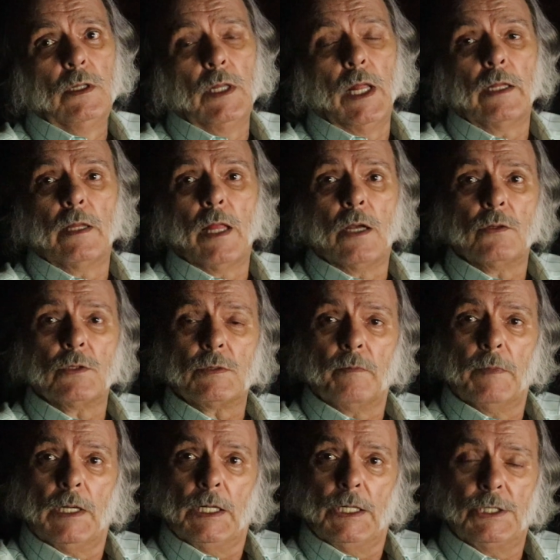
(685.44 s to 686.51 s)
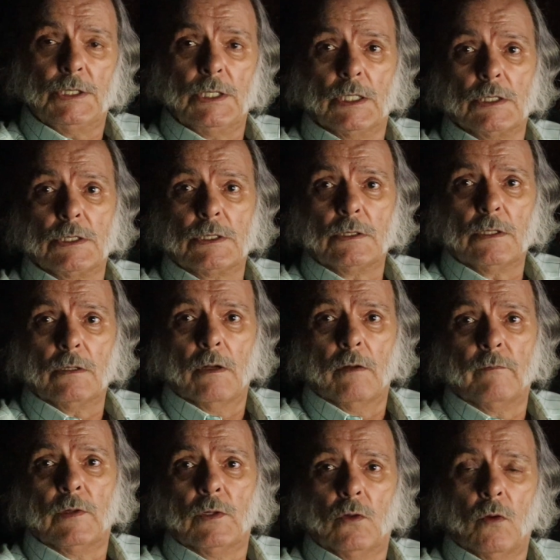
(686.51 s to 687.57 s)
that those militias
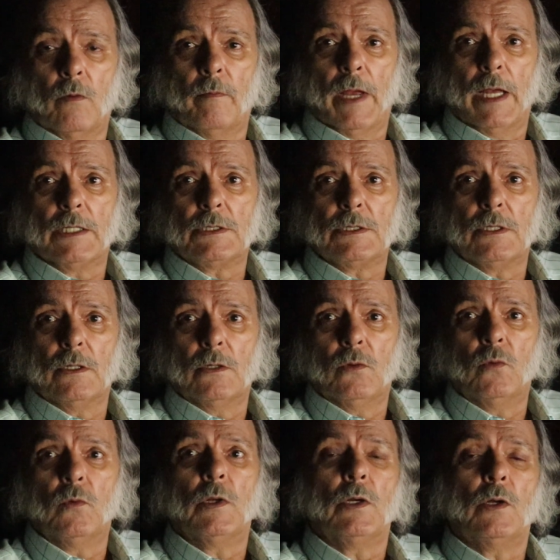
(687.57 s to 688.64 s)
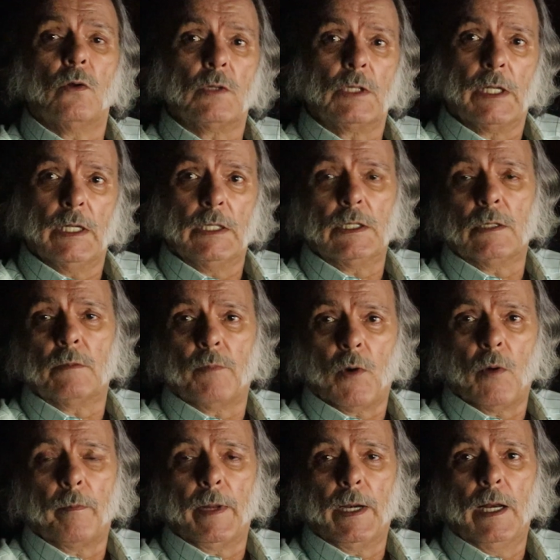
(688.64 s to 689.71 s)
of the Donbass were not kitted
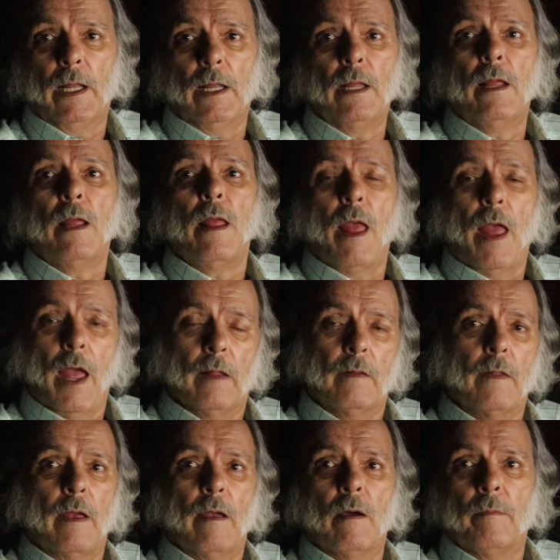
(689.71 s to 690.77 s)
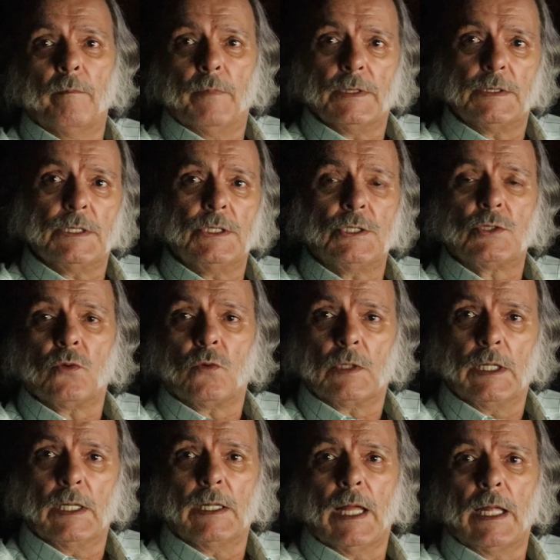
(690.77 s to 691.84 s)
properly and they are busy
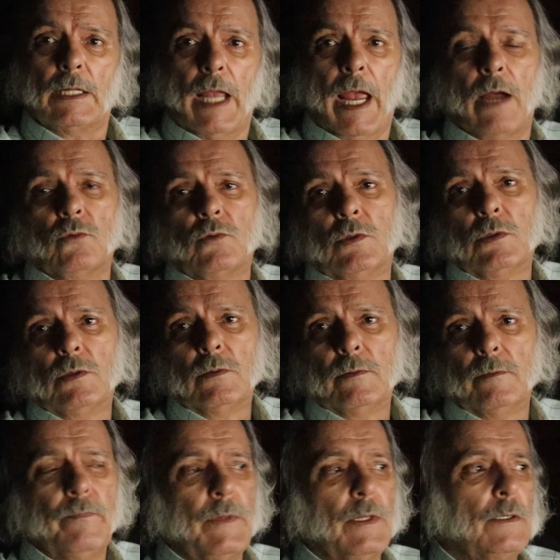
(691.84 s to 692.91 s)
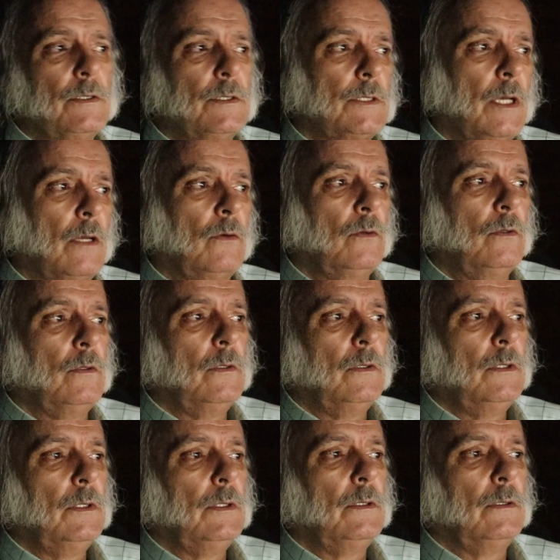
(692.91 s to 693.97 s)
sorting that out. So
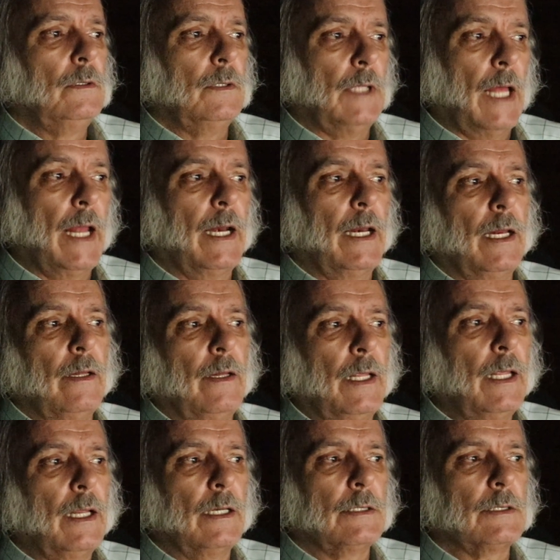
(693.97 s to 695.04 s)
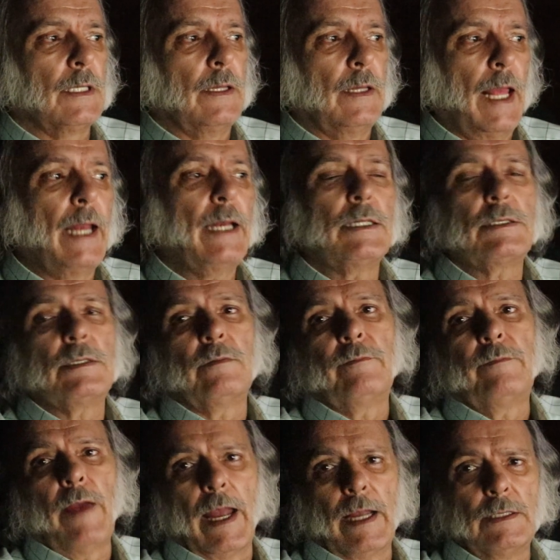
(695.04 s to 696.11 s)
that is the
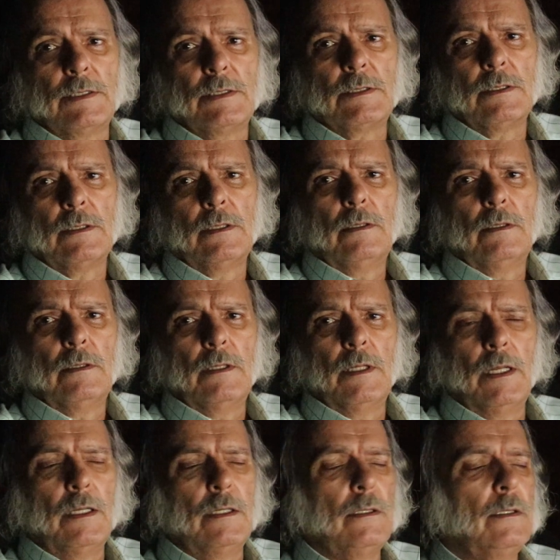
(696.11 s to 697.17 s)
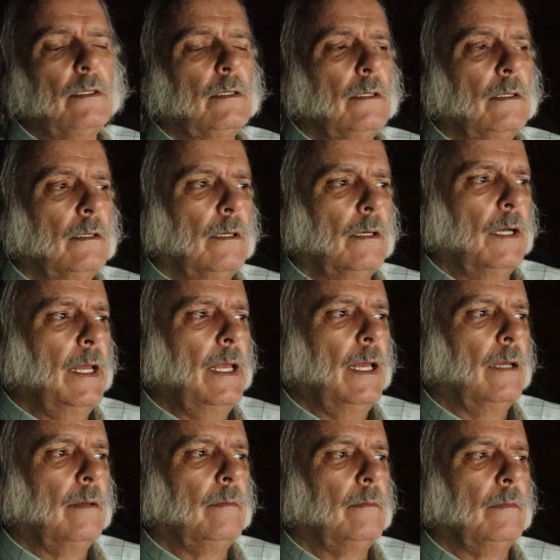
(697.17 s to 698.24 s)
facts. And
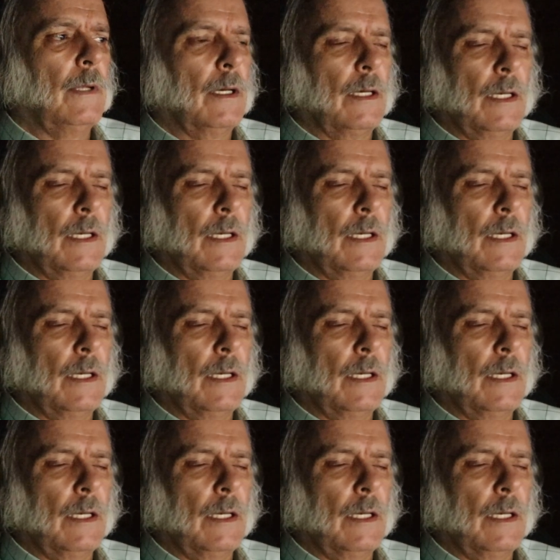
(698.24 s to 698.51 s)
I'm